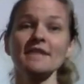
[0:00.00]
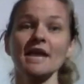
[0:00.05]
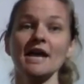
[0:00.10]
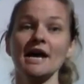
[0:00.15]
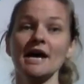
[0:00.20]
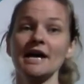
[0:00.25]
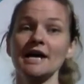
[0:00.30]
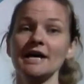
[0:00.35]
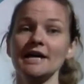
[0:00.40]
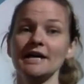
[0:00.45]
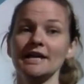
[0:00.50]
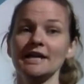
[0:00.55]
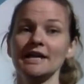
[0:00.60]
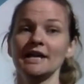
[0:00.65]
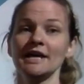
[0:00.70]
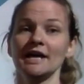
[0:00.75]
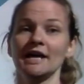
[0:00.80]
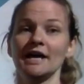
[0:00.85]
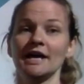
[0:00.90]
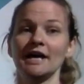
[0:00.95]
I
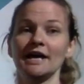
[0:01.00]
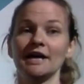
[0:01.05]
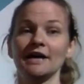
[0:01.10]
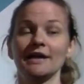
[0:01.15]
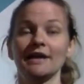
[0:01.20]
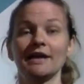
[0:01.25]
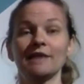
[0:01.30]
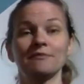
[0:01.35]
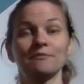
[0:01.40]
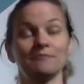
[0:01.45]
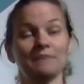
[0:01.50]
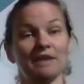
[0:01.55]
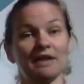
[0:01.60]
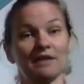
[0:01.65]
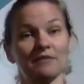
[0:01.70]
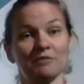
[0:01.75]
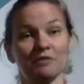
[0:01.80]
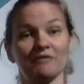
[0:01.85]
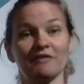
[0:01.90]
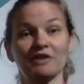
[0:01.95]
am a
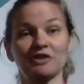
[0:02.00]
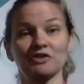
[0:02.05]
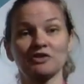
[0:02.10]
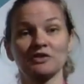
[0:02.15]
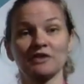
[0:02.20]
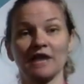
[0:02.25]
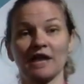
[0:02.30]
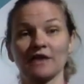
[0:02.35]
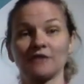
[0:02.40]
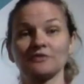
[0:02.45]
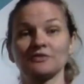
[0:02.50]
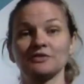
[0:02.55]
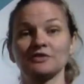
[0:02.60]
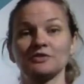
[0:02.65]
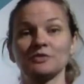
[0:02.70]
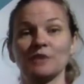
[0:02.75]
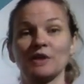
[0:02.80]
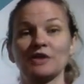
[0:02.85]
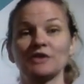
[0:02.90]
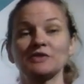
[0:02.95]
professional counselor as
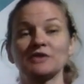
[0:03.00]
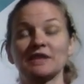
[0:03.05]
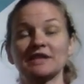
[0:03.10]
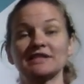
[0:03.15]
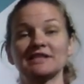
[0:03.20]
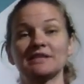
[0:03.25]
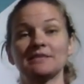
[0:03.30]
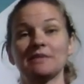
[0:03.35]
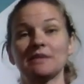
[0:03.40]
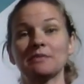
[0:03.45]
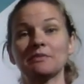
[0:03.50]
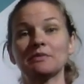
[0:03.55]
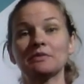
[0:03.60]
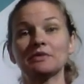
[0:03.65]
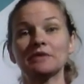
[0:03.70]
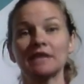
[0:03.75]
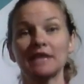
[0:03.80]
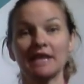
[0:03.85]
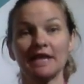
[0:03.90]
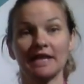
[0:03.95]
well, so I see
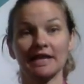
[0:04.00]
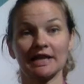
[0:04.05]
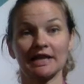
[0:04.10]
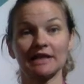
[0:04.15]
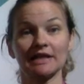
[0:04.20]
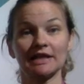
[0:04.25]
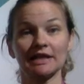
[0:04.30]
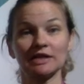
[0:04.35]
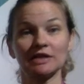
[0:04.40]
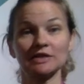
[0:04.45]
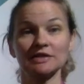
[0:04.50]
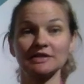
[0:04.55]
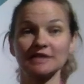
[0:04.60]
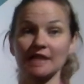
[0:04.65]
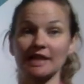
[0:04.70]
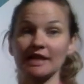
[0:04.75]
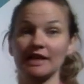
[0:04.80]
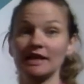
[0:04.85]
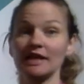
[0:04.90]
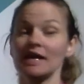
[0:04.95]
people in a clinical
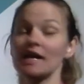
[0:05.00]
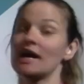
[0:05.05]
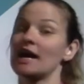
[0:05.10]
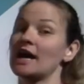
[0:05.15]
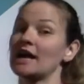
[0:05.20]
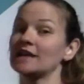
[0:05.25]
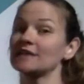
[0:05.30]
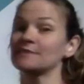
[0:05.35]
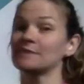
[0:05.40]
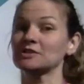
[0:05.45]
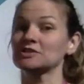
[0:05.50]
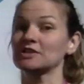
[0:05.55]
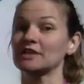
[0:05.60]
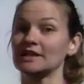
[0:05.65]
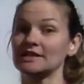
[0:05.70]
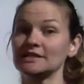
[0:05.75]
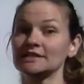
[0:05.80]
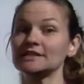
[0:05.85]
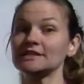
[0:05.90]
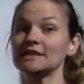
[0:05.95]
setting. I
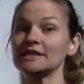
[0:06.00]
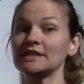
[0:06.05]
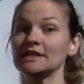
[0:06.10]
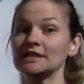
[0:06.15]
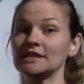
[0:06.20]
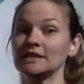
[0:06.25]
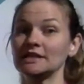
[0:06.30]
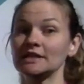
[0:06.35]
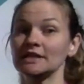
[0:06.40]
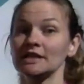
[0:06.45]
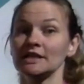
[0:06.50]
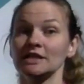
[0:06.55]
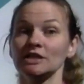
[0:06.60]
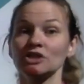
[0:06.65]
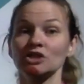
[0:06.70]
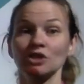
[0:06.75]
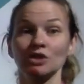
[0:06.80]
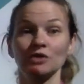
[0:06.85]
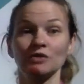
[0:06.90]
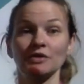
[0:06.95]
specialize in seeing
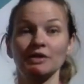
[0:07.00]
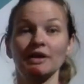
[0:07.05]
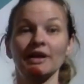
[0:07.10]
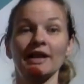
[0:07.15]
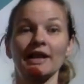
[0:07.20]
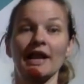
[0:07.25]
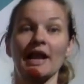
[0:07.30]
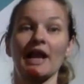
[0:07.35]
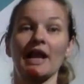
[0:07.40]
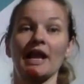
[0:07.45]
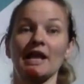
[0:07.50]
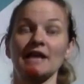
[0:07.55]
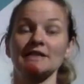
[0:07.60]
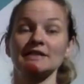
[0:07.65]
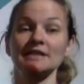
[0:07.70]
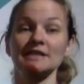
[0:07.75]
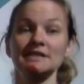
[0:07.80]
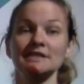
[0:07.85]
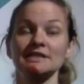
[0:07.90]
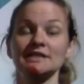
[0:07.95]
children and
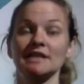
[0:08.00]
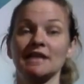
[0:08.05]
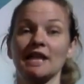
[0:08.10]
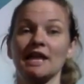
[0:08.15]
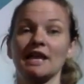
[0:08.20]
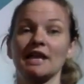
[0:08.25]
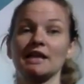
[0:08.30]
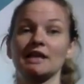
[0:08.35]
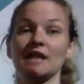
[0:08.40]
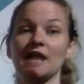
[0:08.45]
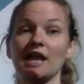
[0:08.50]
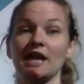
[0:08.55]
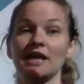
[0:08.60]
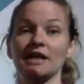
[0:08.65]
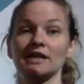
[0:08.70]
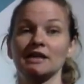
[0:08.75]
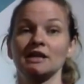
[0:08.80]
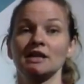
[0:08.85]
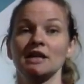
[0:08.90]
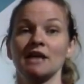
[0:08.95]
adolescents, and
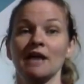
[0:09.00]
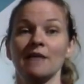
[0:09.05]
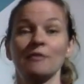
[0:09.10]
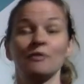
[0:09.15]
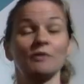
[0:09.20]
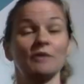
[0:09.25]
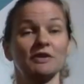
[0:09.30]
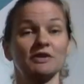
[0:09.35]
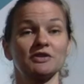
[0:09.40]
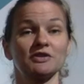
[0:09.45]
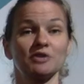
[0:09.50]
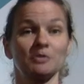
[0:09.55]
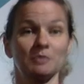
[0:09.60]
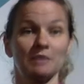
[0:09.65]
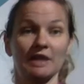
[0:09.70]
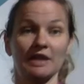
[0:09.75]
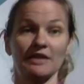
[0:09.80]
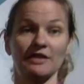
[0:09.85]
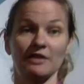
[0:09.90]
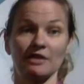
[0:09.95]
I am a registered
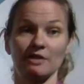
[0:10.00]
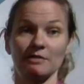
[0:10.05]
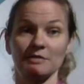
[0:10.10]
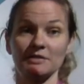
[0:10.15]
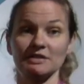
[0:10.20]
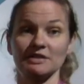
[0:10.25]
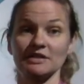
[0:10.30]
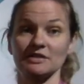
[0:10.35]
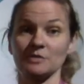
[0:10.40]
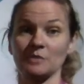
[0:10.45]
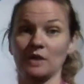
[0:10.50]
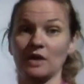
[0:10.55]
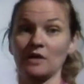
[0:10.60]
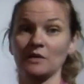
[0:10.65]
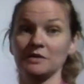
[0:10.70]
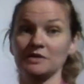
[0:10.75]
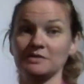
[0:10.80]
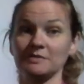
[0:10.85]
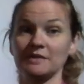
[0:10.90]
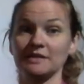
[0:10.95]
play therapist as well,
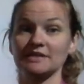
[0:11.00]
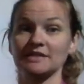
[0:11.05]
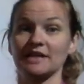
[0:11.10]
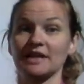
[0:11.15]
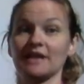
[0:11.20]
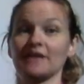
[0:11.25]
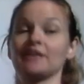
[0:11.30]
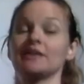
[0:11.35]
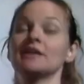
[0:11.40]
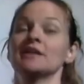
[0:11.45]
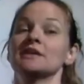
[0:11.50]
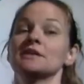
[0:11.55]
which means I